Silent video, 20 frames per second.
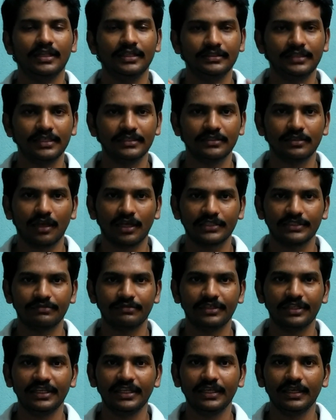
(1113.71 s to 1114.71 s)
This is
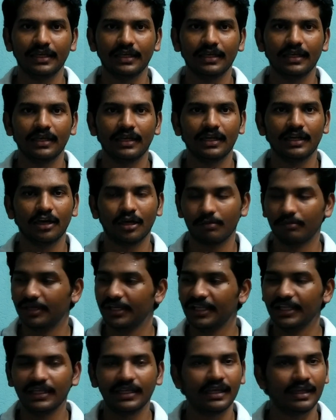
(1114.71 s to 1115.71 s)
actually
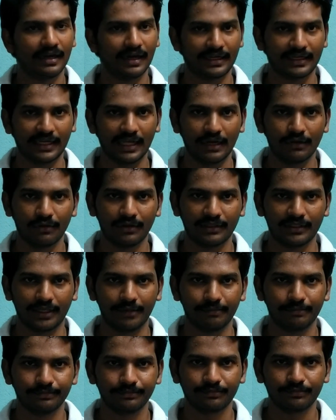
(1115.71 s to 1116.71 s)
normally rectangular
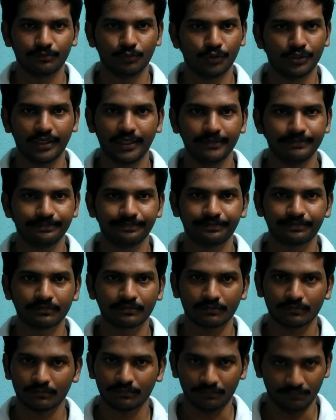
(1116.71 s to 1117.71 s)
type. Okay,
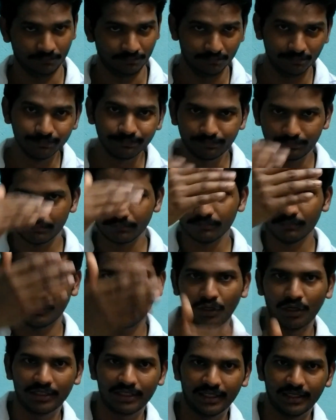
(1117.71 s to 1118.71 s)

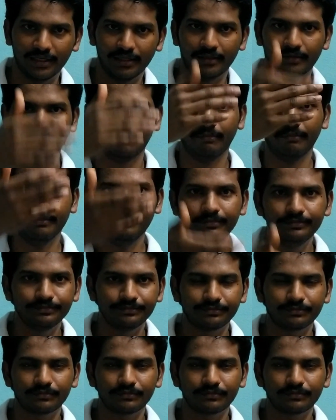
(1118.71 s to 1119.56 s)
not a